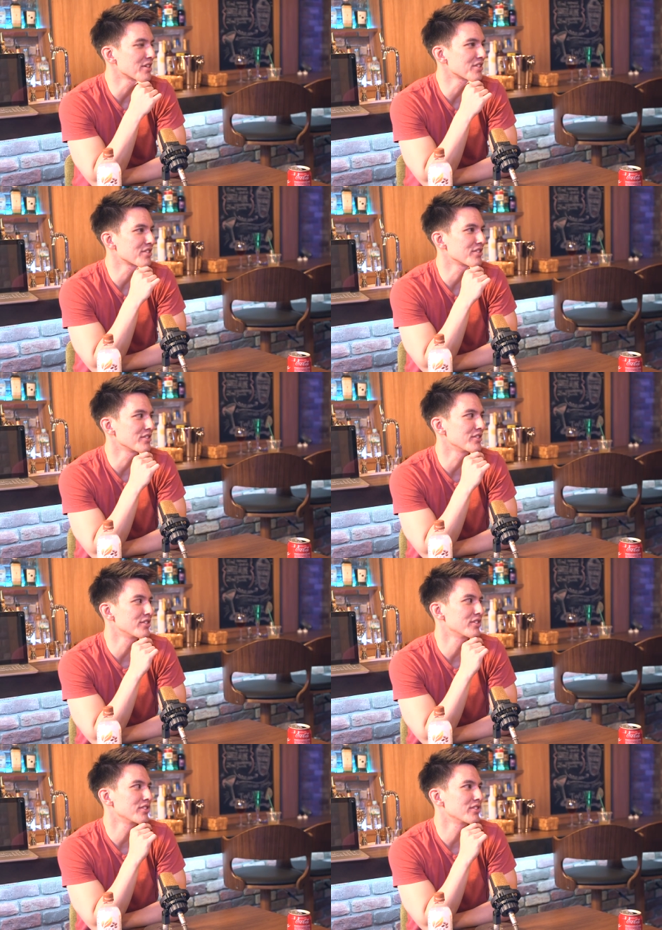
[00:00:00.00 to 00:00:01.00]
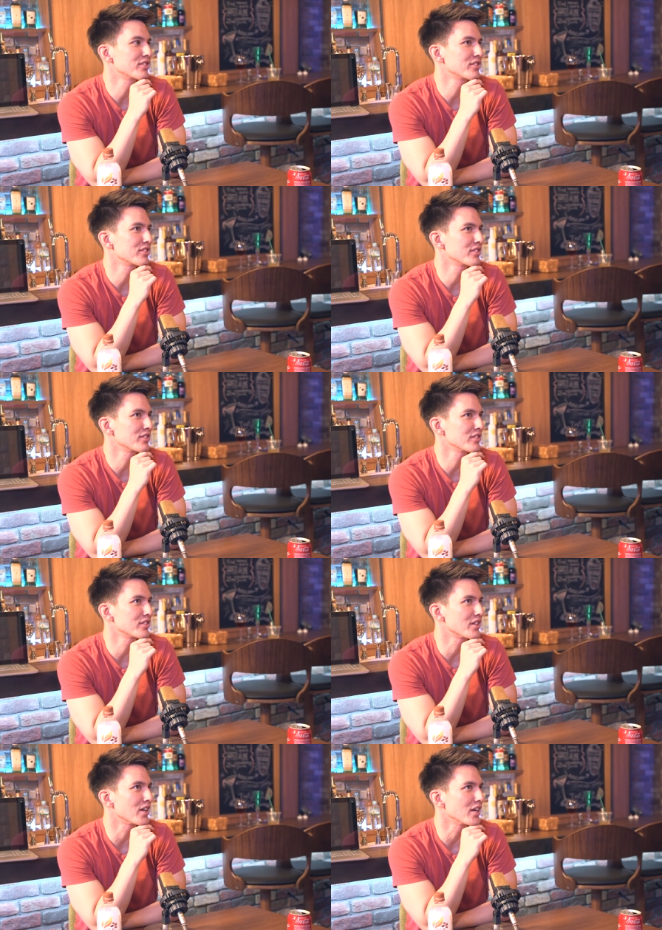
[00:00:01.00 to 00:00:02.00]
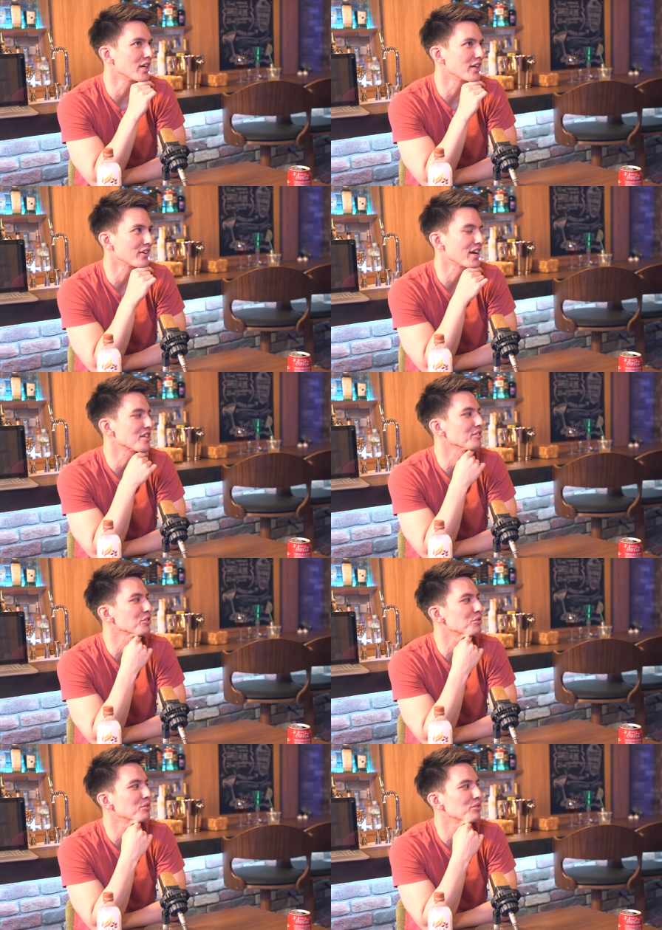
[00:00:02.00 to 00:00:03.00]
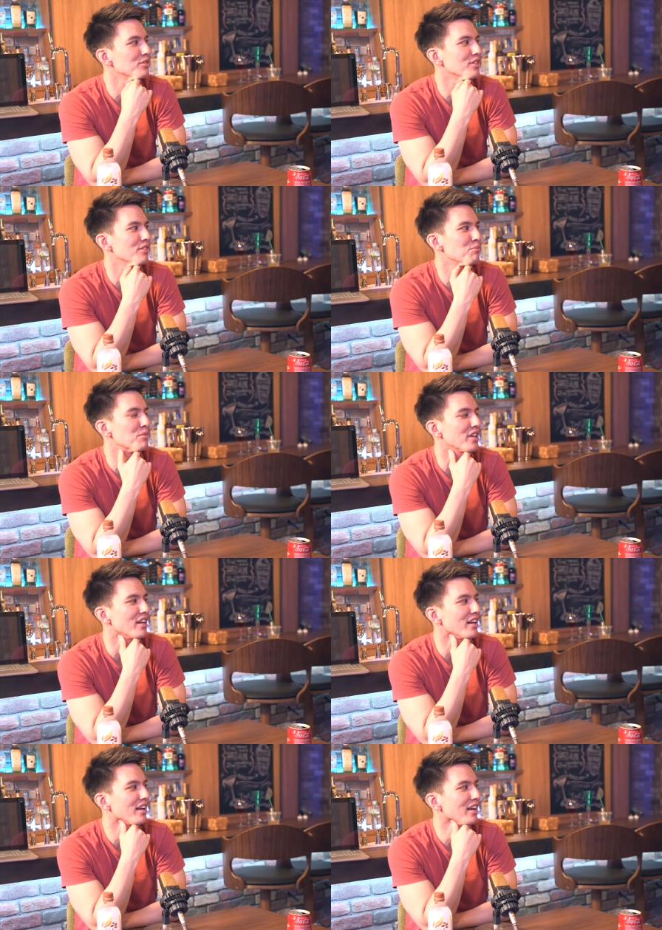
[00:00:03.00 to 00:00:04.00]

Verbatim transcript: went to international school in the beginning?